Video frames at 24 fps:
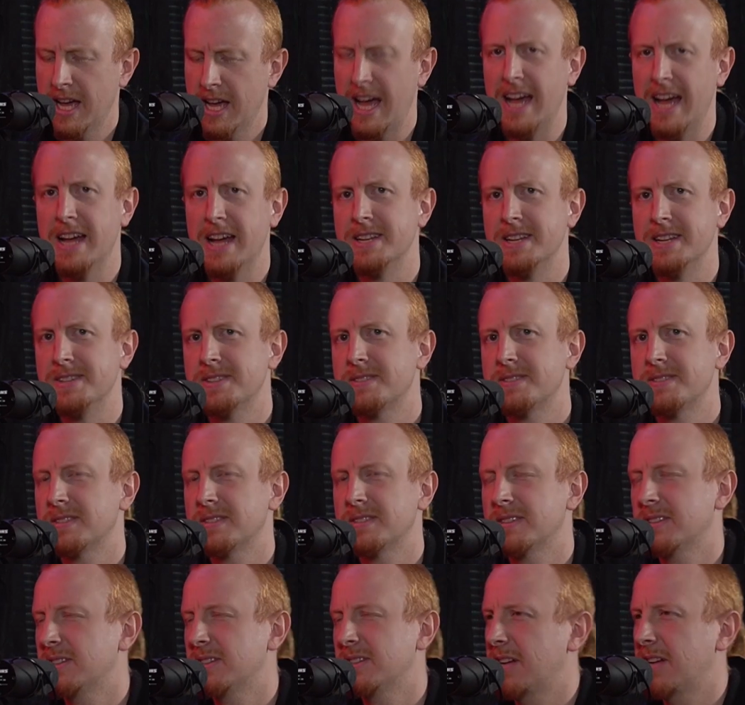And
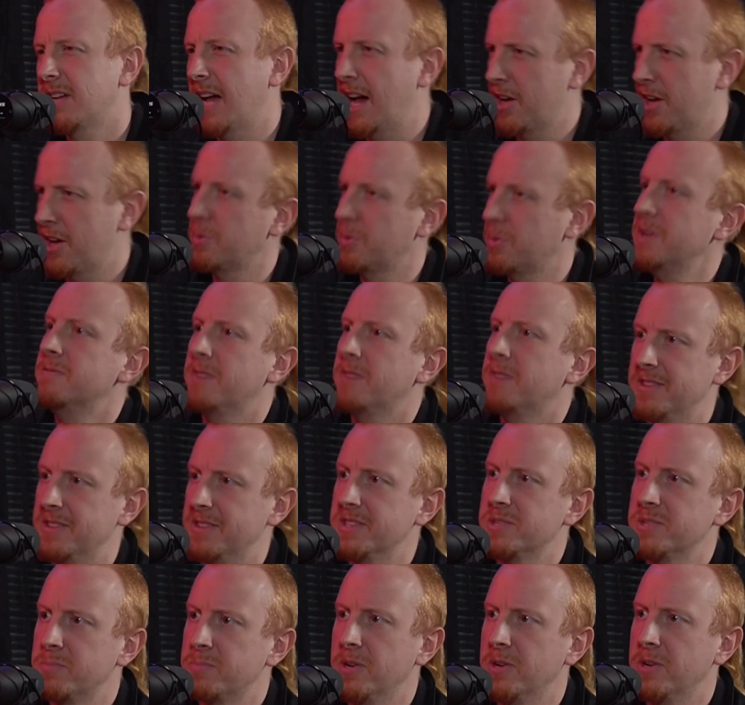how do we fight
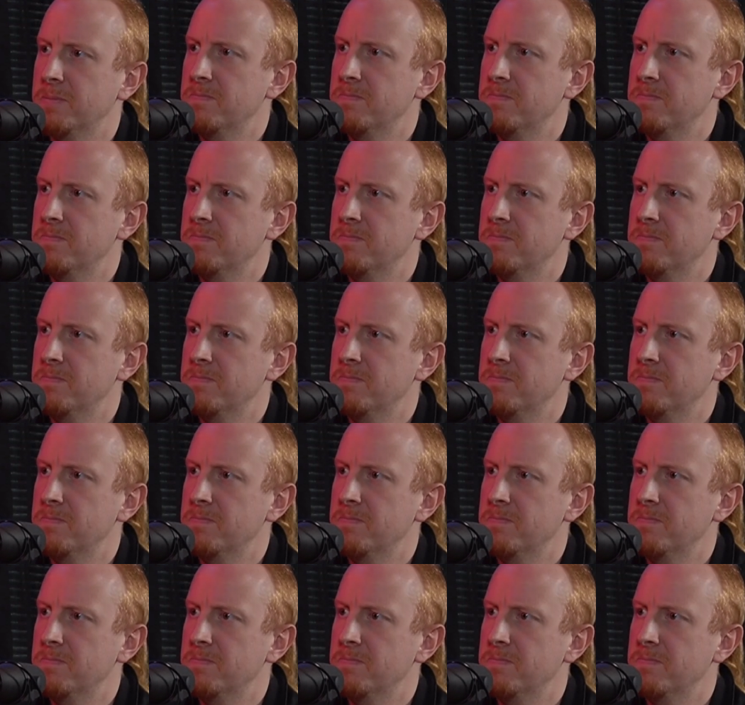this bill?